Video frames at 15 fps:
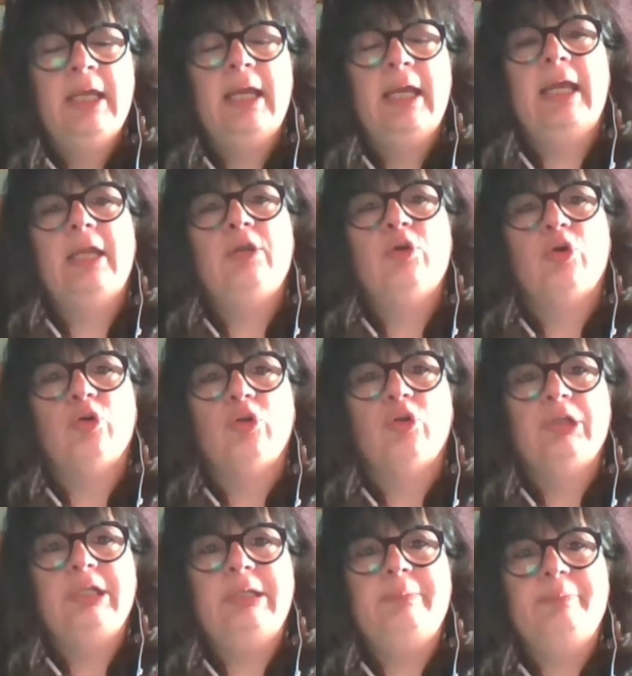and not
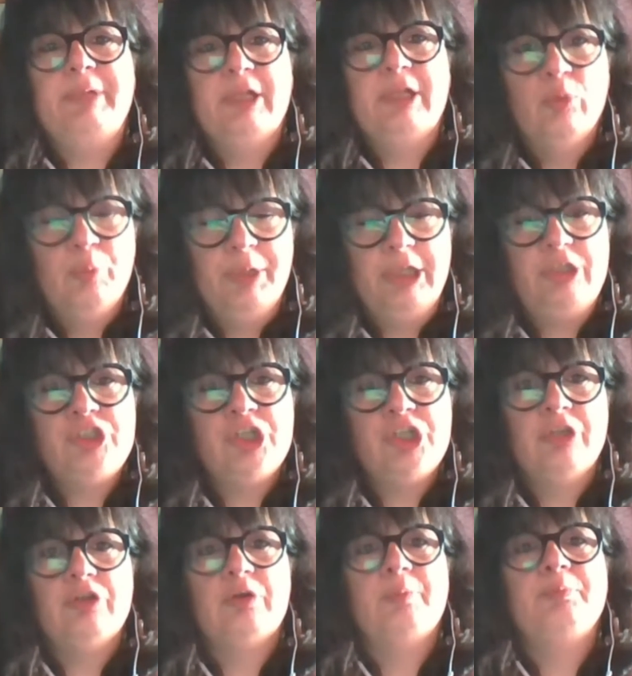only build with each
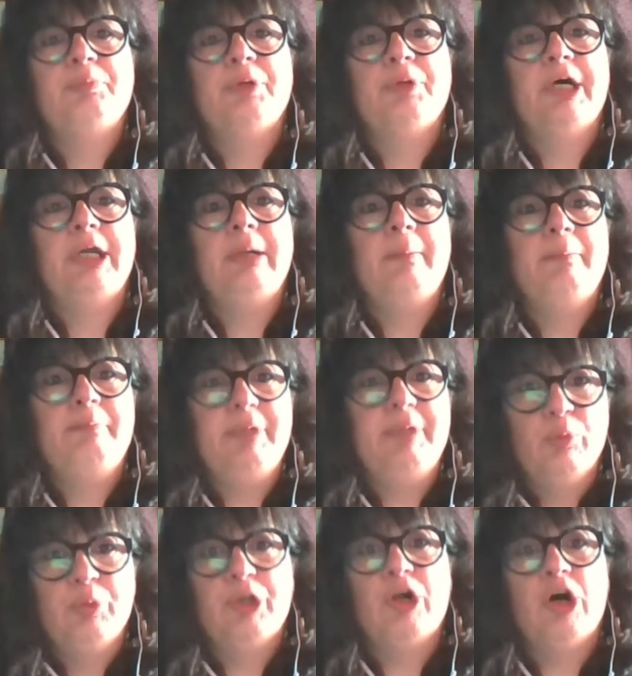other, but
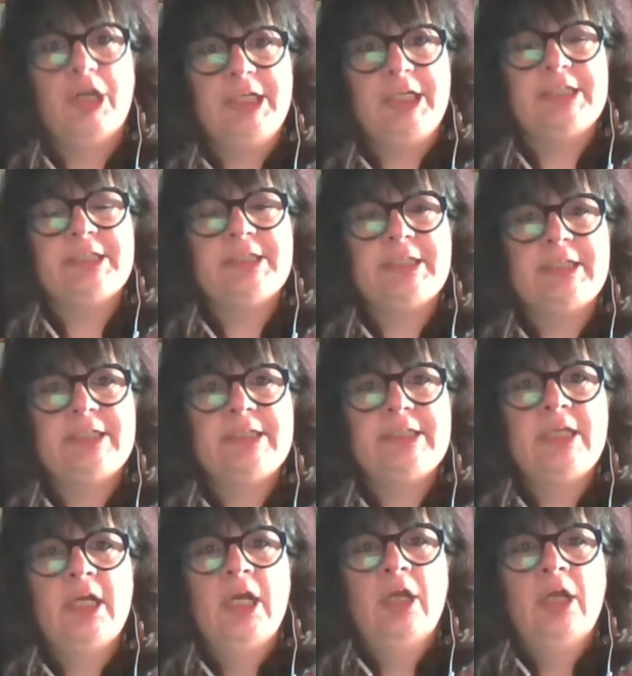build with audiences.